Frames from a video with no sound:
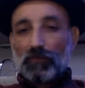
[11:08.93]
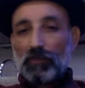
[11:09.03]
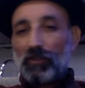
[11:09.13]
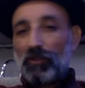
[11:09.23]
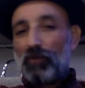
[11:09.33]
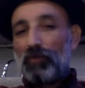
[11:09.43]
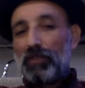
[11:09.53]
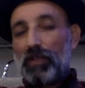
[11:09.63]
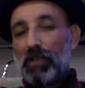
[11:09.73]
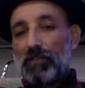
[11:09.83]

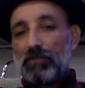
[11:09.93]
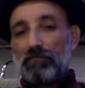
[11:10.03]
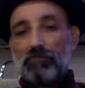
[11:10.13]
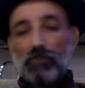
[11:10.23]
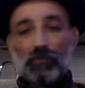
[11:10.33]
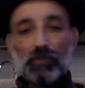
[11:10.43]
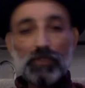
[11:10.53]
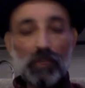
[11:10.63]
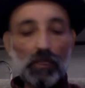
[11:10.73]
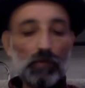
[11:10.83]
we talk
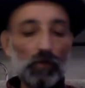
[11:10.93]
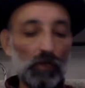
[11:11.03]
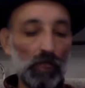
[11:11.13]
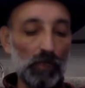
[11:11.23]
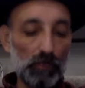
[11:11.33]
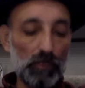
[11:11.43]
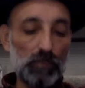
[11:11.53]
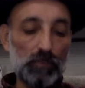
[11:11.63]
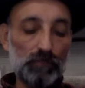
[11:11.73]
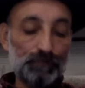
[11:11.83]
about a lot of things,